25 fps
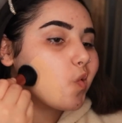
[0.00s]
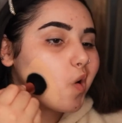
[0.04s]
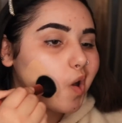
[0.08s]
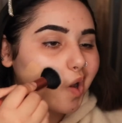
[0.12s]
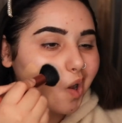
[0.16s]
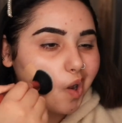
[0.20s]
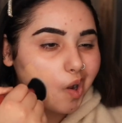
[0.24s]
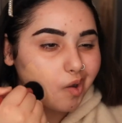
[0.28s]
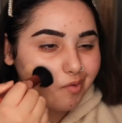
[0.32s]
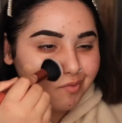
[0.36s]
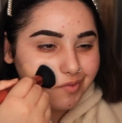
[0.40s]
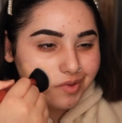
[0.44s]

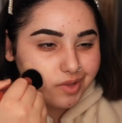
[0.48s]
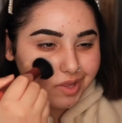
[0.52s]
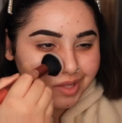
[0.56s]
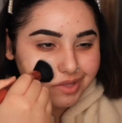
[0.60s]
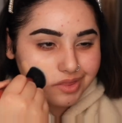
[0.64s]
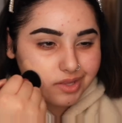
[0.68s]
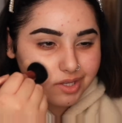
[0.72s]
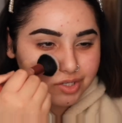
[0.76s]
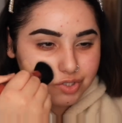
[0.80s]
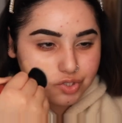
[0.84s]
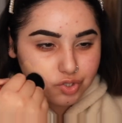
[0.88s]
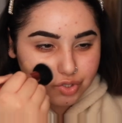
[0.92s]
I feel
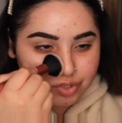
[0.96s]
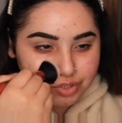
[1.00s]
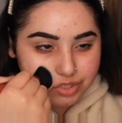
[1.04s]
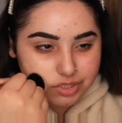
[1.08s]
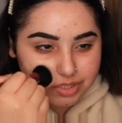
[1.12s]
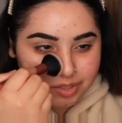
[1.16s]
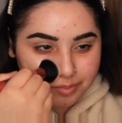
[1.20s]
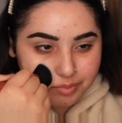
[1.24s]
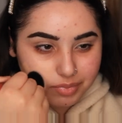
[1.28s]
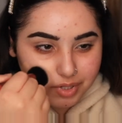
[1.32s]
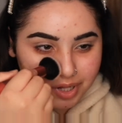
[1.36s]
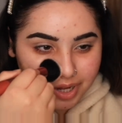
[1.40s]
like they should
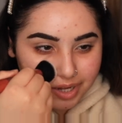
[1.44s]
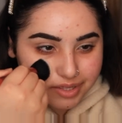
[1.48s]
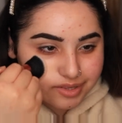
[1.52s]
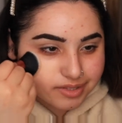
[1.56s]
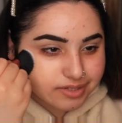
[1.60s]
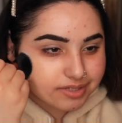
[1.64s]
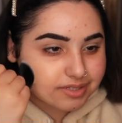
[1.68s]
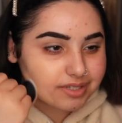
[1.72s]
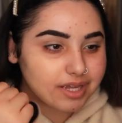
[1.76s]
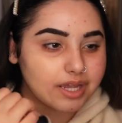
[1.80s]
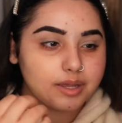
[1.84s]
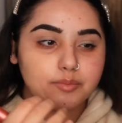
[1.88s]
just apply
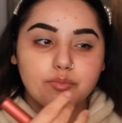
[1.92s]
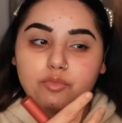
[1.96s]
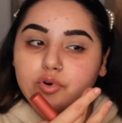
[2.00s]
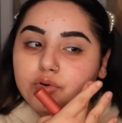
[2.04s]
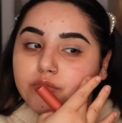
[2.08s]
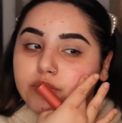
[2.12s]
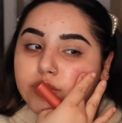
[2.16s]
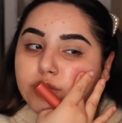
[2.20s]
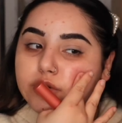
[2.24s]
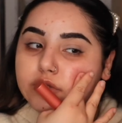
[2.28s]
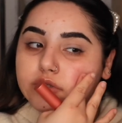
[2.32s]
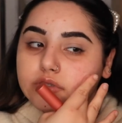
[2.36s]
the same
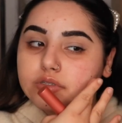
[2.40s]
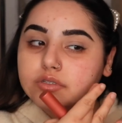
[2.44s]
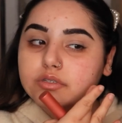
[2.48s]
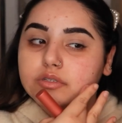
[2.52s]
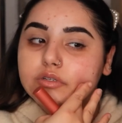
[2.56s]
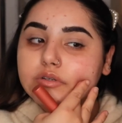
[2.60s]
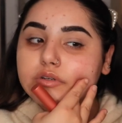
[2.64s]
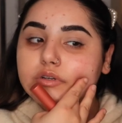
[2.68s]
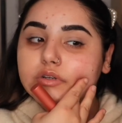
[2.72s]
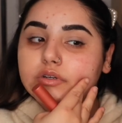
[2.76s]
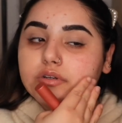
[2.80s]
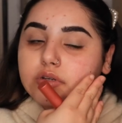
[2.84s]
almost.
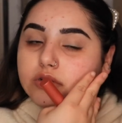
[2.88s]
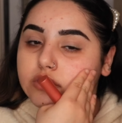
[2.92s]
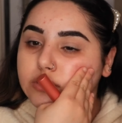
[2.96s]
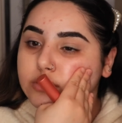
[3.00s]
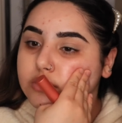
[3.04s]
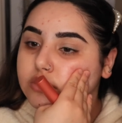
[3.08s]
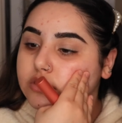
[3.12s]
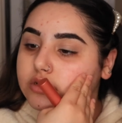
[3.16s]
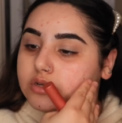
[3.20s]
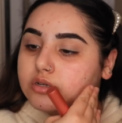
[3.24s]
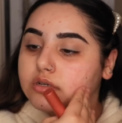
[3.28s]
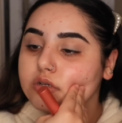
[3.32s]

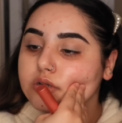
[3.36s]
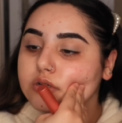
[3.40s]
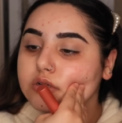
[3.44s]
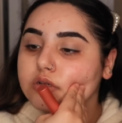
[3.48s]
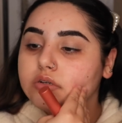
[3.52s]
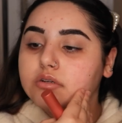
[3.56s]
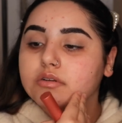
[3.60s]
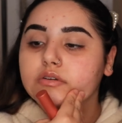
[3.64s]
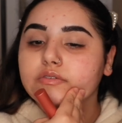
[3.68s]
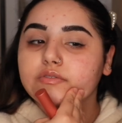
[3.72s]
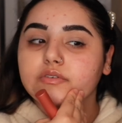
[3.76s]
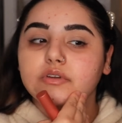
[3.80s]

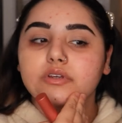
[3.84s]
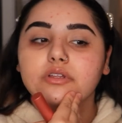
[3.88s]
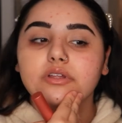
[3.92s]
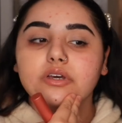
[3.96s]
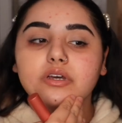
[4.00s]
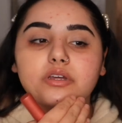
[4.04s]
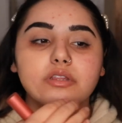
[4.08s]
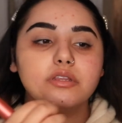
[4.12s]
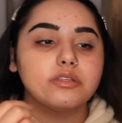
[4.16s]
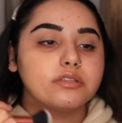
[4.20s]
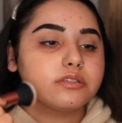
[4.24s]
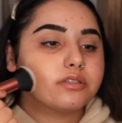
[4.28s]
I feel
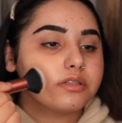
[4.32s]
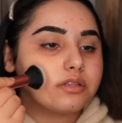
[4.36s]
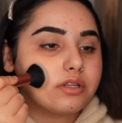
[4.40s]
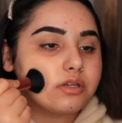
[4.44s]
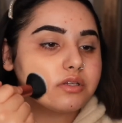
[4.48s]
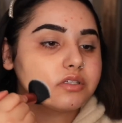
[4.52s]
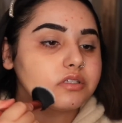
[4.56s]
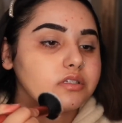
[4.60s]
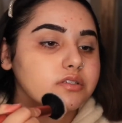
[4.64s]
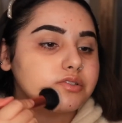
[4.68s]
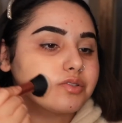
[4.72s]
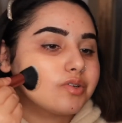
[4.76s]
like it's
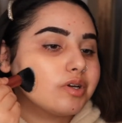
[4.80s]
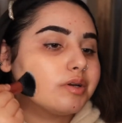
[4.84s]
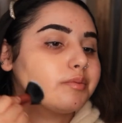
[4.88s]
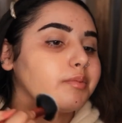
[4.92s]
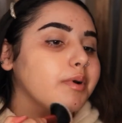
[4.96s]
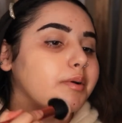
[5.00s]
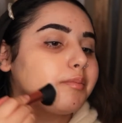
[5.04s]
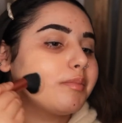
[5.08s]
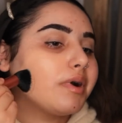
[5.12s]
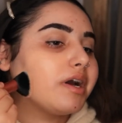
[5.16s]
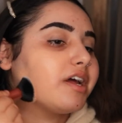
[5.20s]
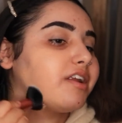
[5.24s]
lost its
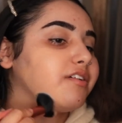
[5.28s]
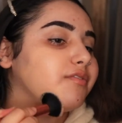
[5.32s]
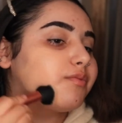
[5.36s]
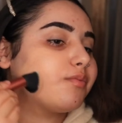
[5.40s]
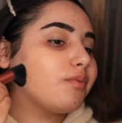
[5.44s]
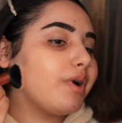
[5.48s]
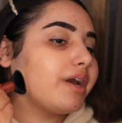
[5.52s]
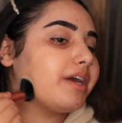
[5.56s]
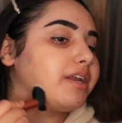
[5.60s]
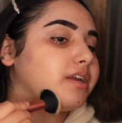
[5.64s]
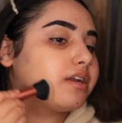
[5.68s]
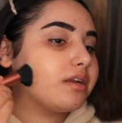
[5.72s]
grip. I might
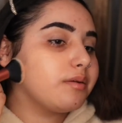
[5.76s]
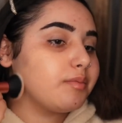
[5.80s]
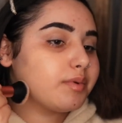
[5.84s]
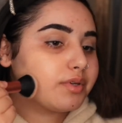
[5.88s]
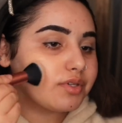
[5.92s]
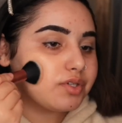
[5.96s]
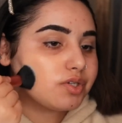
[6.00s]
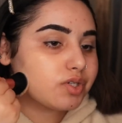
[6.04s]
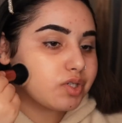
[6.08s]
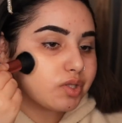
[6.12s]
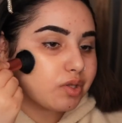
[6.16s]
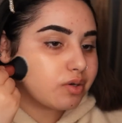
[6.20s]
have waited a
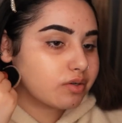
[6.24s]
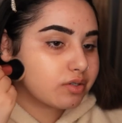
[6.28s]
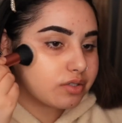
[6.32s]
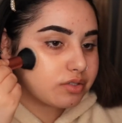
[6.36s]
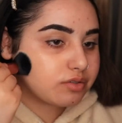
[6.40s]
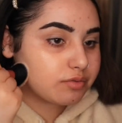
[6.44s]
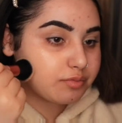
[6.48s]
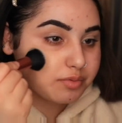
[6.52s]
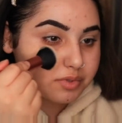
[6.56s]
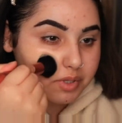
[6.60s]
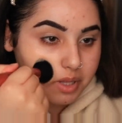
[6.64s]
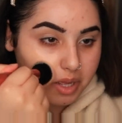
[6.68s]
bit too long
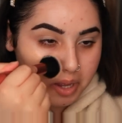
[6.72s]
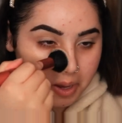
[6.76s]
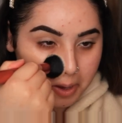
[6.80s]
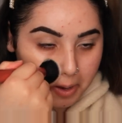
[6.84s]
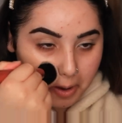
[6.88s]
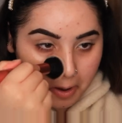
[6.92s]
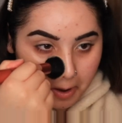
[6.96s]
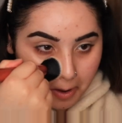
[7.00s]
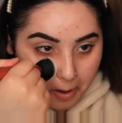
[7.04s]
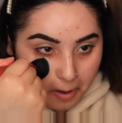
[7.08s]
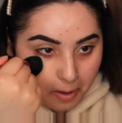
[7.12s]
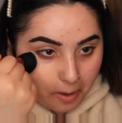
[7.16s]
to
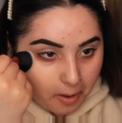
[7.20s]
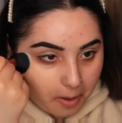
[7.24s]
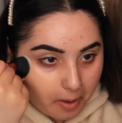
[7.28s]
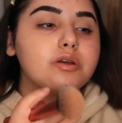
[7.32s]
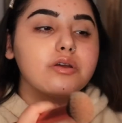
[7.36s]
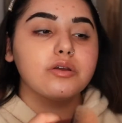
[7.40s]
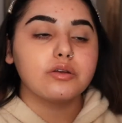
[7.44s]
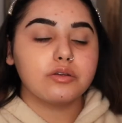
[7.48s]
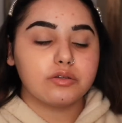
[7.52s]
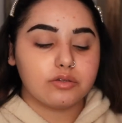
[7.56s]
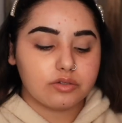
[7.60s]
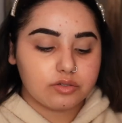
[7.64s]
apply.
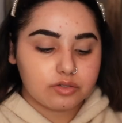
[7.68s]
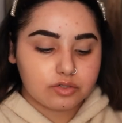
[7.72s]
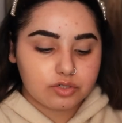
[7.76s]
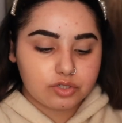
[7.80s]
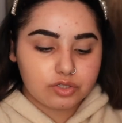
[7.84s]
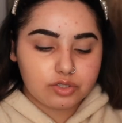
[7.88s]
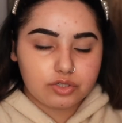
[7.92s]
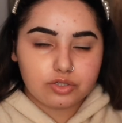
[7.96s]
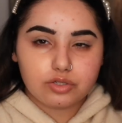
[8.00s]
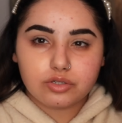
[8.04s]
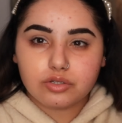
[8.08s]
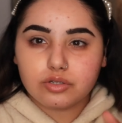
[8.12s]

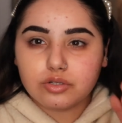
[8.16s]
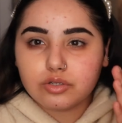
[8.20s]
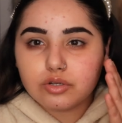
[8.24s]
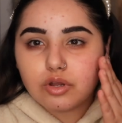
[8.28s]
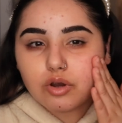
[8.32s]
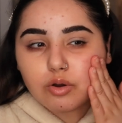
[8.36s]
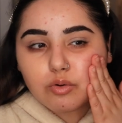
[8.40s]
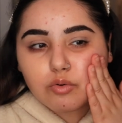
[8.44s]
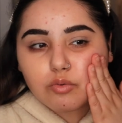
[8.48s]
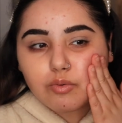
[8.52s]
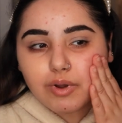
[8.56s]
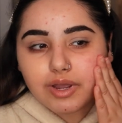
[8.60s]
Should you
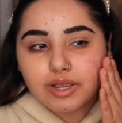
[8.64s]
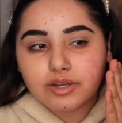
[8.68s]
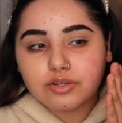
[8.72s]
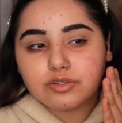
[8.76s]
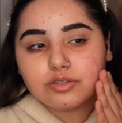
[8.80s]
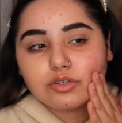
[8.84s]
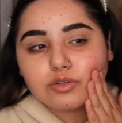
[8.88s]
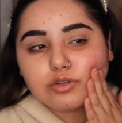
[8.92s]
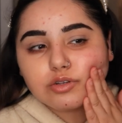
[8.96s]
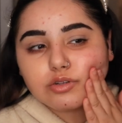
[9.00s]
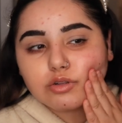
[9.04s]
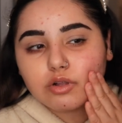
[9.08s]
not wait
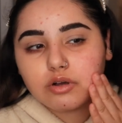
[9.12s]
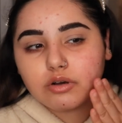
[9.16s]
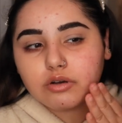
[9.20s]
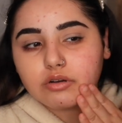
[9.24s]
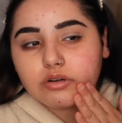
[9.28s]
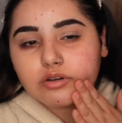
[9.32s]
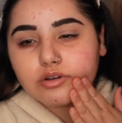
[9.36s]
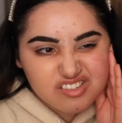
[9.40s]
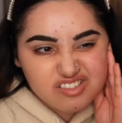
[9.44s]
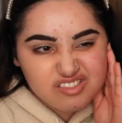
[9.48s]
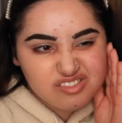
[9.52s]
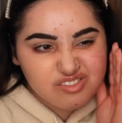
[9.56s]
too
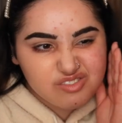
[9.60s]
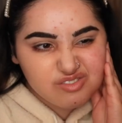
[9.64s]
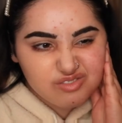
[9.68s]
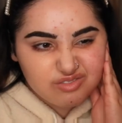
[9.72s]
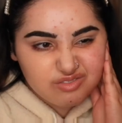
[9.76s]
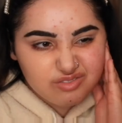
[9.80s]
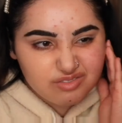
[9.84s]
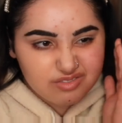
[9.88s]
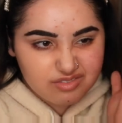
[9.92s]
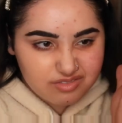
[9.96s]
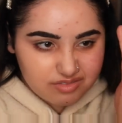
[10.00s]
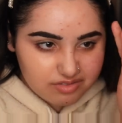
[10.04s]
long?
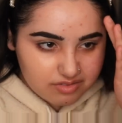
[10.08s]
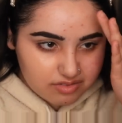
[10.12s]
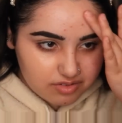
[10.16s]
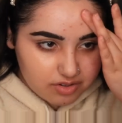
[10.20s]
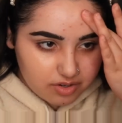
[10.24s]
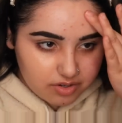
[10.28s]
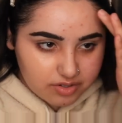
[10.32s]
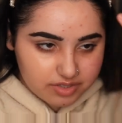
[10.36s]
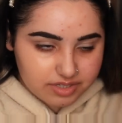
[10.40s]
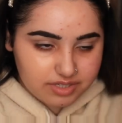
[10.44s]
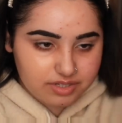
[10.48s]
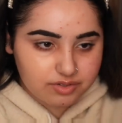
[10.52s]
Oh,
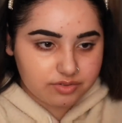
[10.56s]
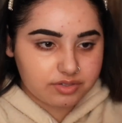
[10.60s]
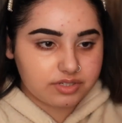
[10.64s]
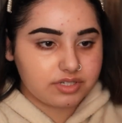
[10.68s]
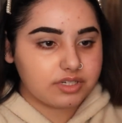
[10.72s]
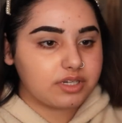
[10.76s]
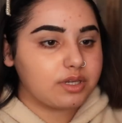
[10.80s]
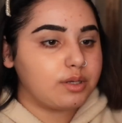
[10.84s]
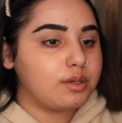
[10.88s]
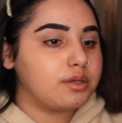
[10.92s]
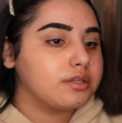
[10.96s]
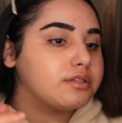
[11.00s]
no, it's still
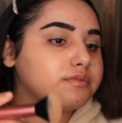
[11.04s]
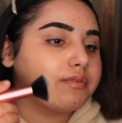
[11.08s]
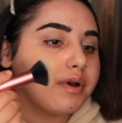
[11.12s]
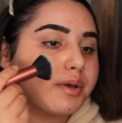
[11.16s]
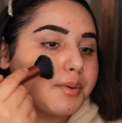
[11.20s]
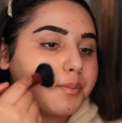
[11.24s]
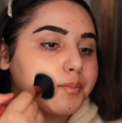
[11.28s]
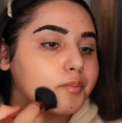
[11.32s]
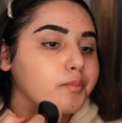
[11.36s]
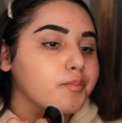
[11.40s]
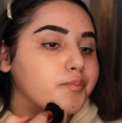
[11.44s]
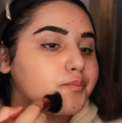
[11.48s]
sticky. It's
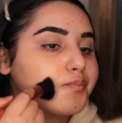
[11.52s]
fine.